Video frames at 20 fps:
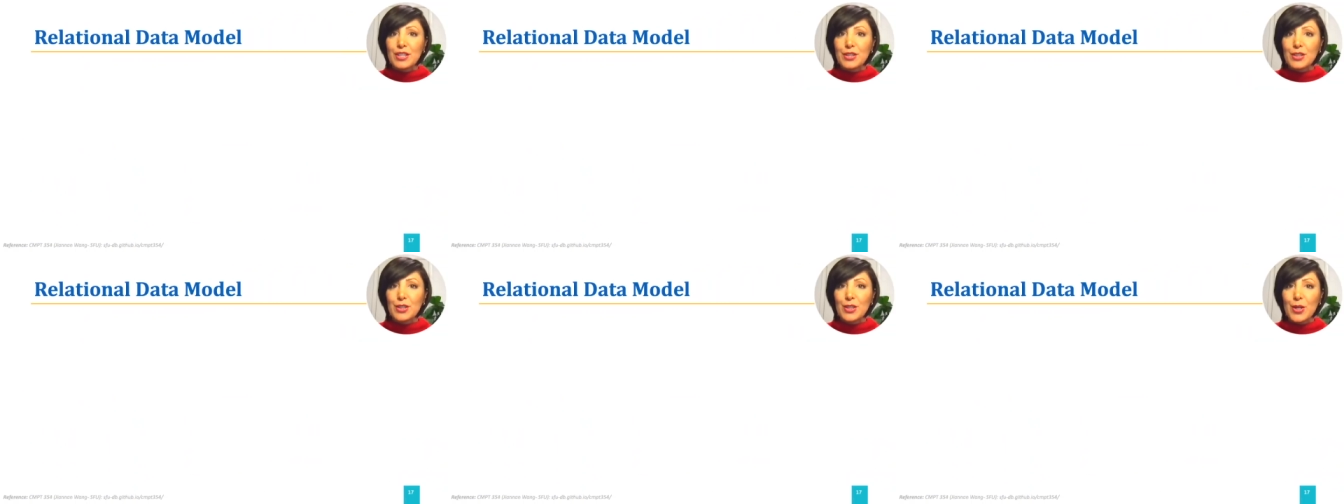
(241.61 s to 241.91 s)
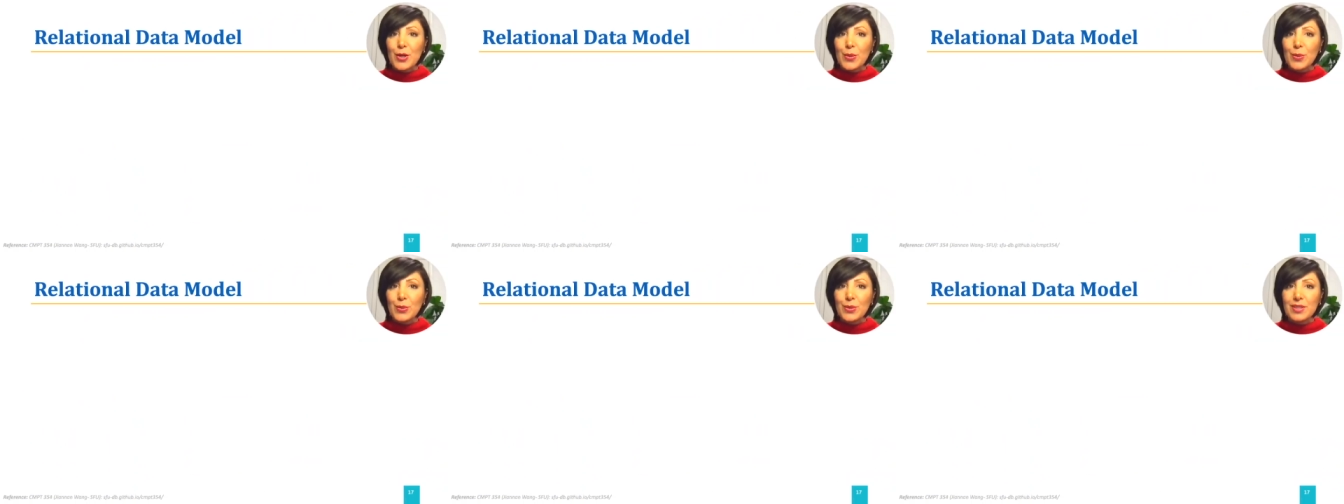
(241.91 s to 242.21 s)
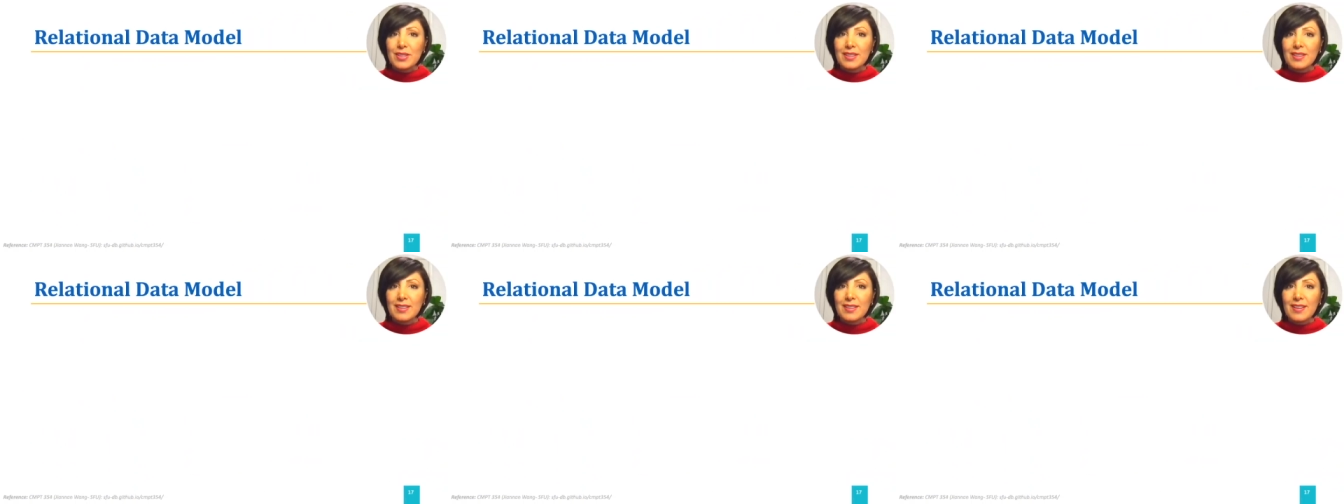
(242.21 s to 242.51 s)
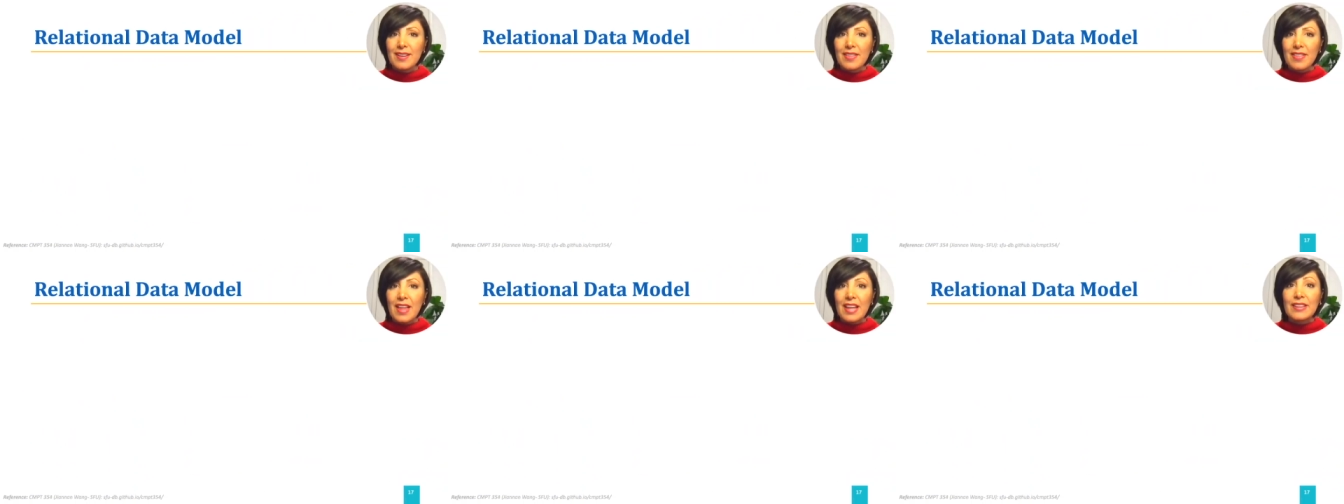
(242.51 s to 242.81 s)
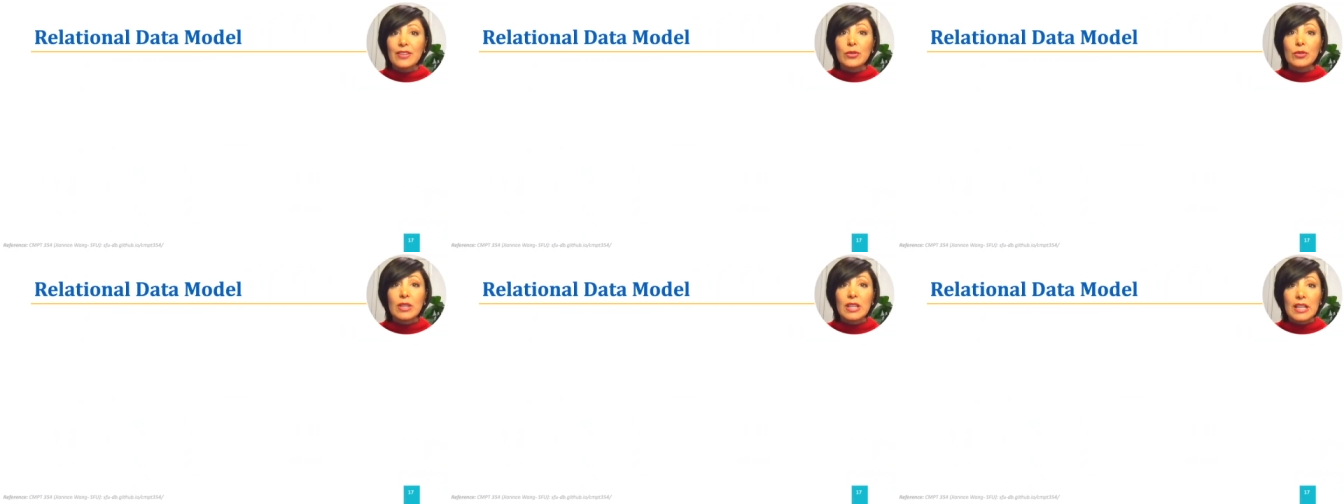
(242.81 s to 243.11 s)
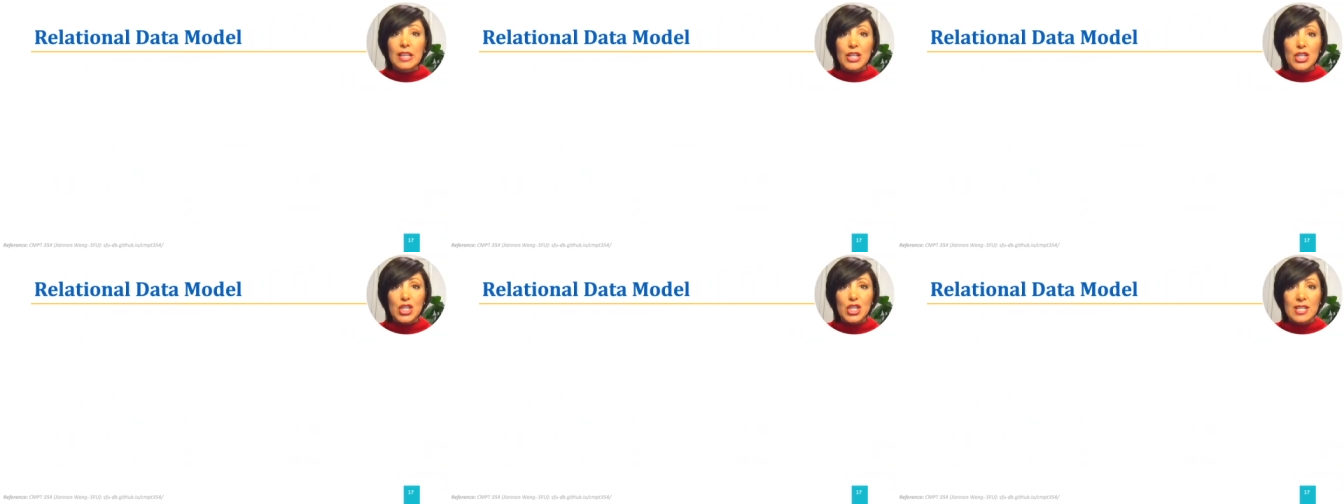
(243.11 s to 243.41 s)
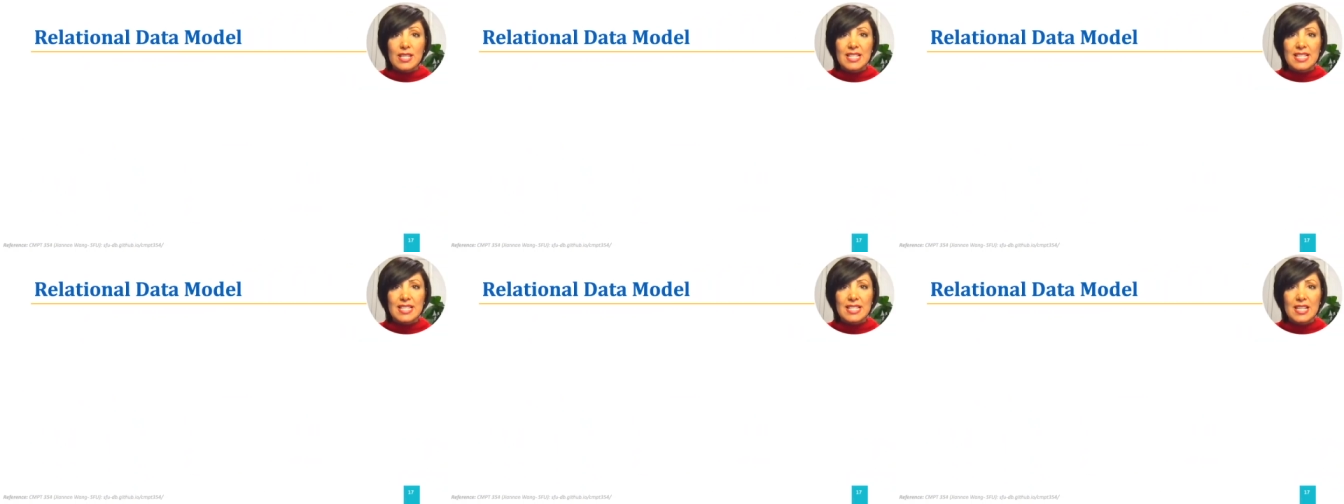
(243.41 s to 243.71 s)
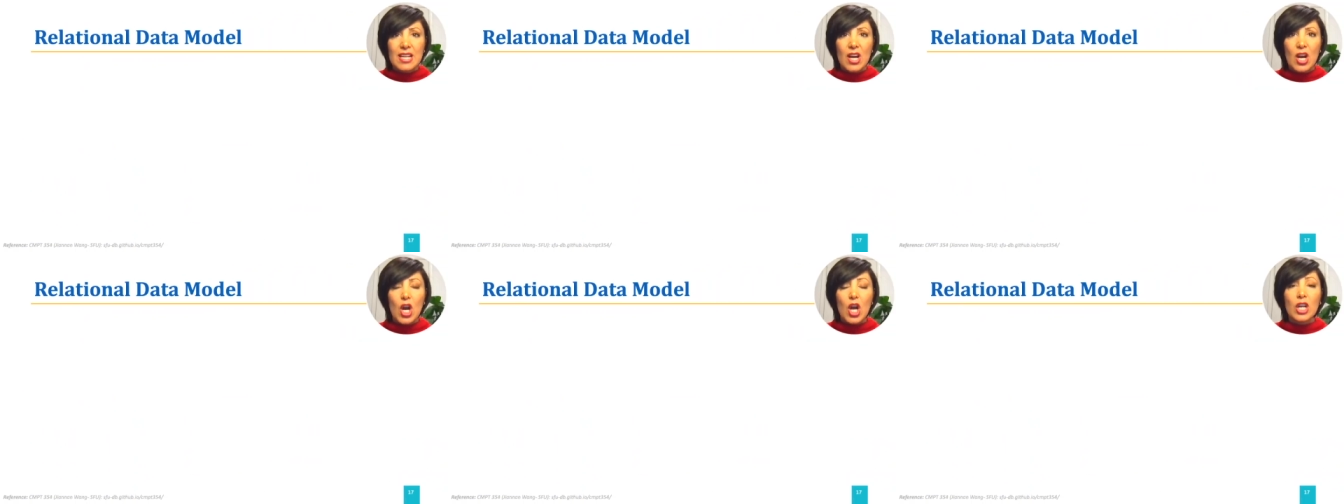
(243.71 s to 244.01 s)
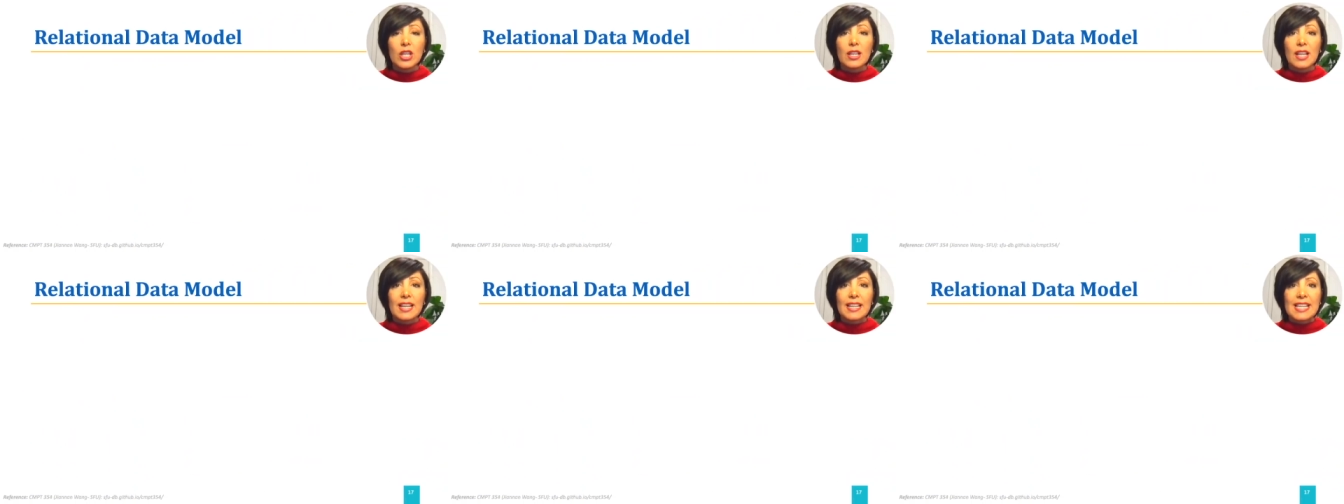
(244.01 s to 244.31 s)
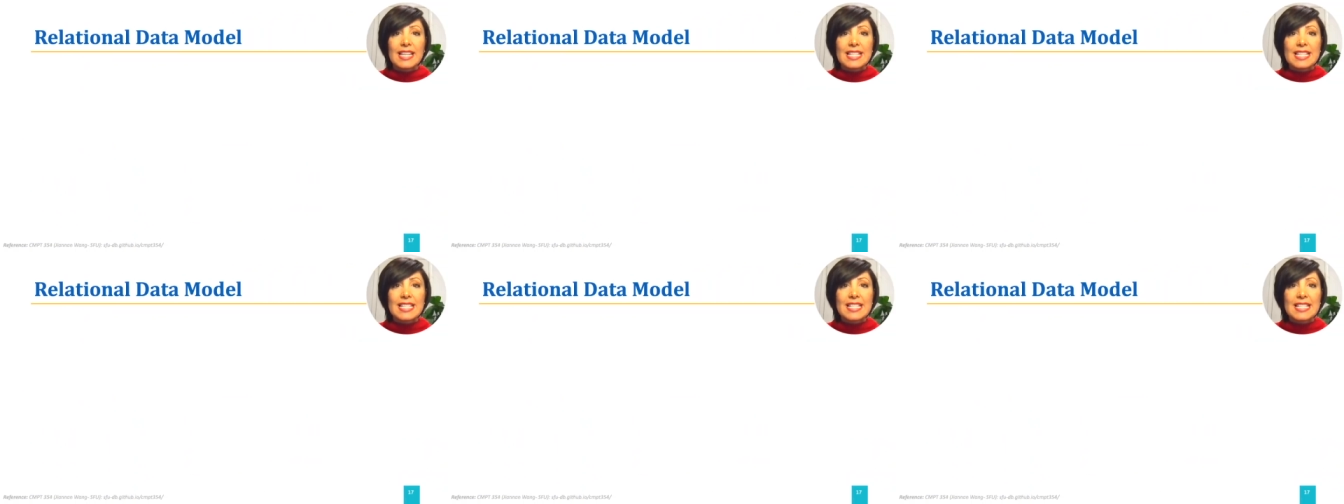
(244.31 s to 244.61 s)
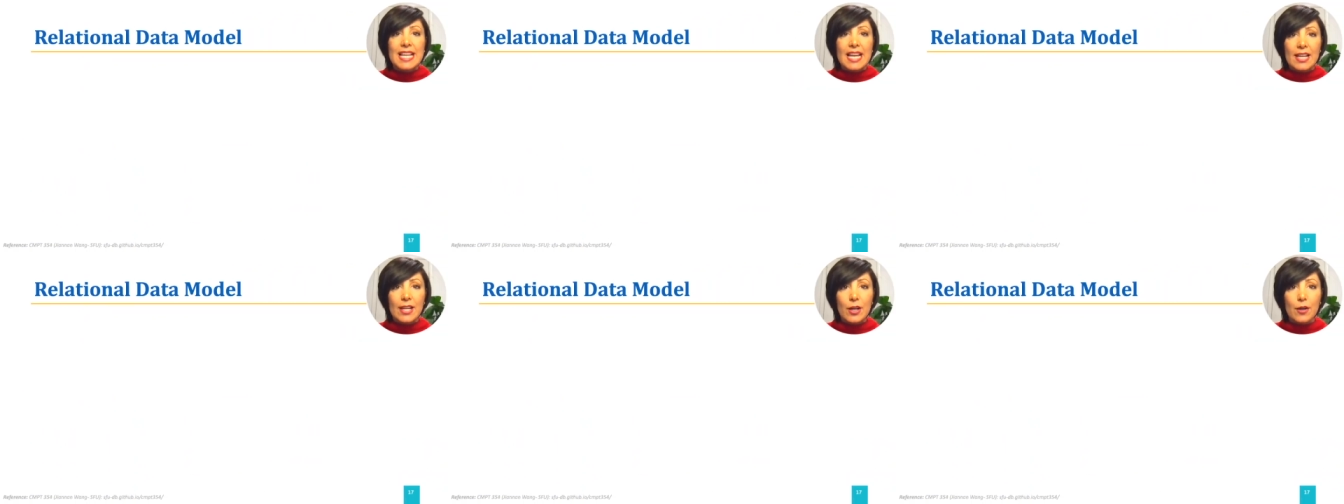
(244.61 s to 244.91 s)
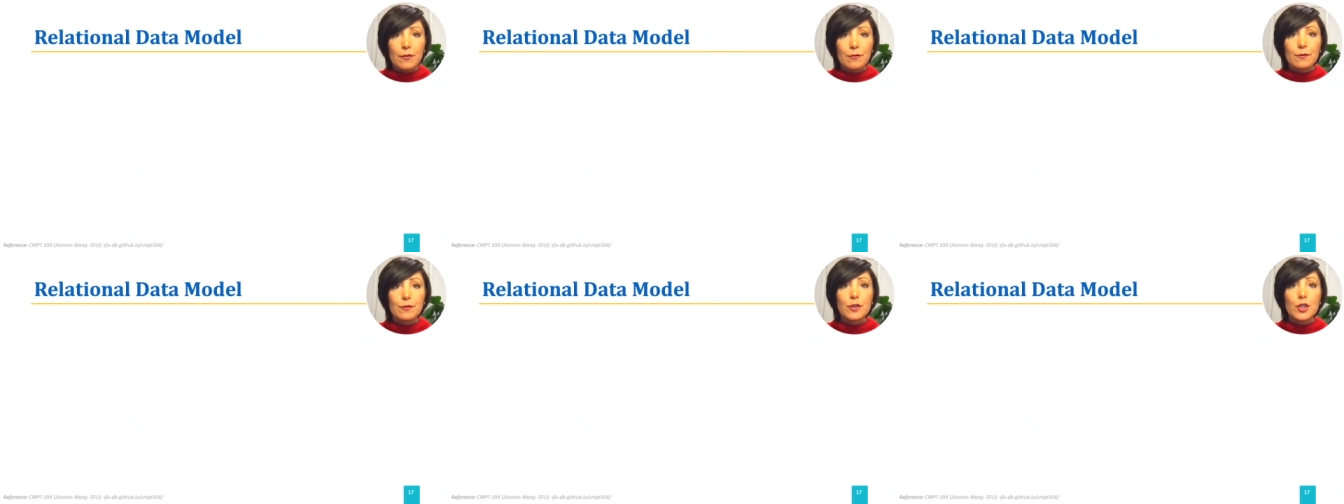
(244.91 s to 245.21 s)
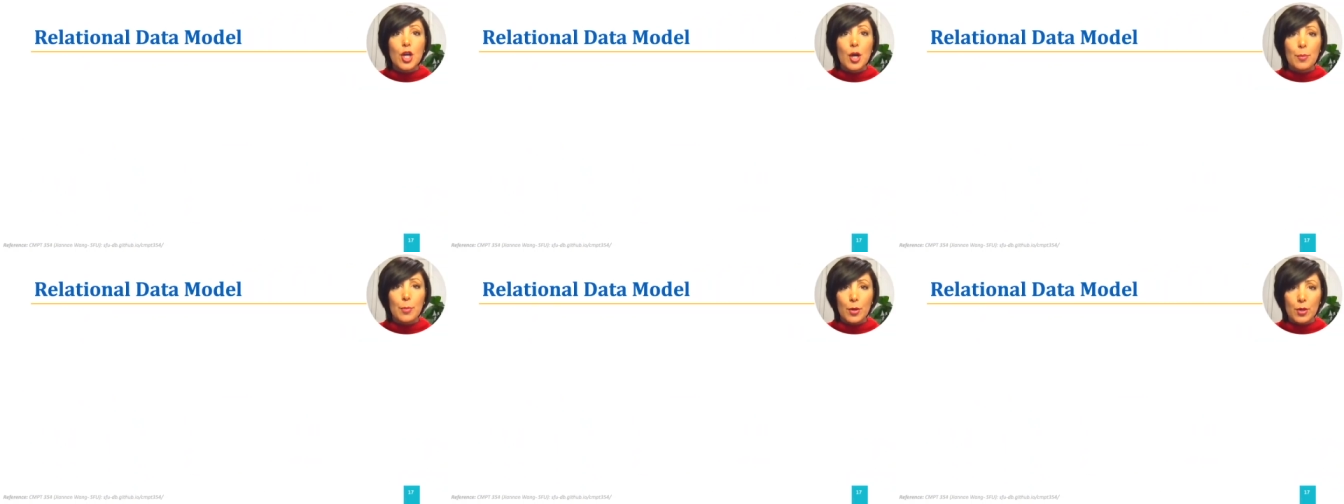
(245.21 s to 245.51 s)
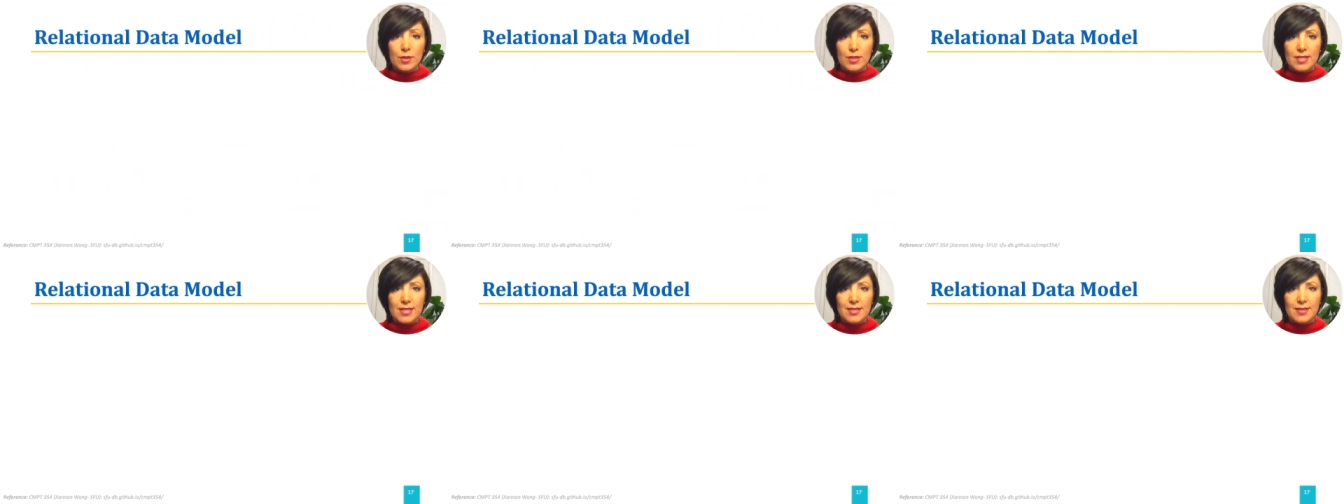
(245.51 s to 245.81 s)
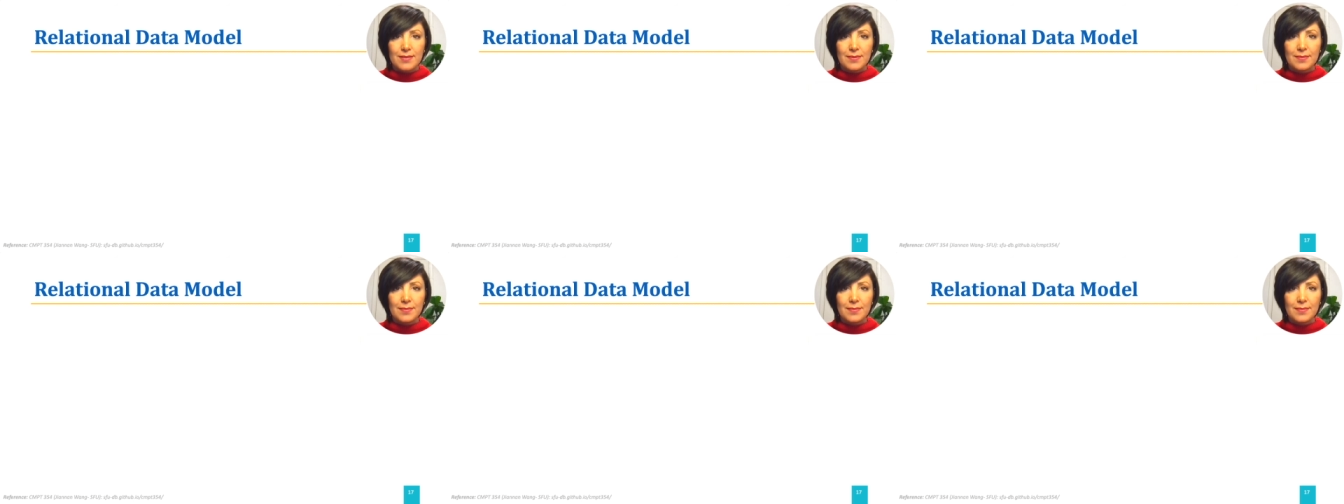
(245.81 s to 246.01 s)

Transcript: to note that relations are like a set of tuples.